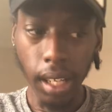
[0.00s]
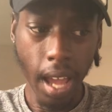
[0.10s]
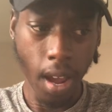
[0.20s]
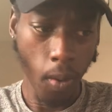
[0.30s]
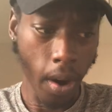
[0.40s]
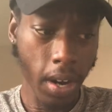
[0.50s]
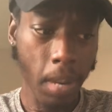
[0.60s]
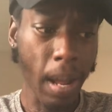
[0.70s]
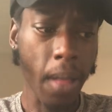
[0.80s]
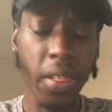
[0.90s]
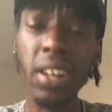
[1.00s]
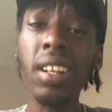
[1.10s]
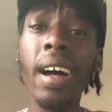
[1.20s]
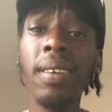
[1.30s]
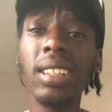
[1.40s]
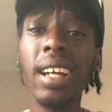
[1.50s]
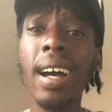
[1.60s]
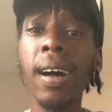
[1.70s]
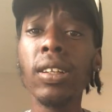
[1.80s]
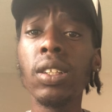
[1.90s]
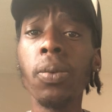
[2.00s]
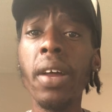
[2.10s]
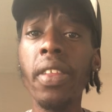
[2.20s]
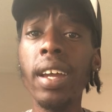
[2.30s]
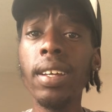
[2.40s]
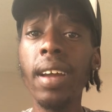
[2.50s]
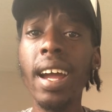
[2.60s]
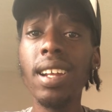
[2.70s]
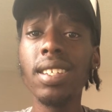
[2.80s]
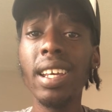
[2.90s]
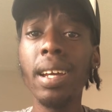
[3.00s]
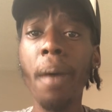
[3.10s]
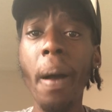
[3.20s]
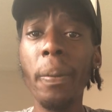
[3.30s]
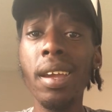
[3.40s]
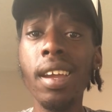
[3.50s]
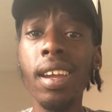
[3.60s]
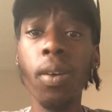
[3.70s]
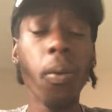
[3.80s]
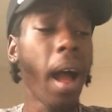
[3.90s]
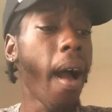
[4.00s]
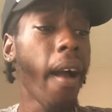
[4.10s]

and worried about their lifestyles and what they had to say about me and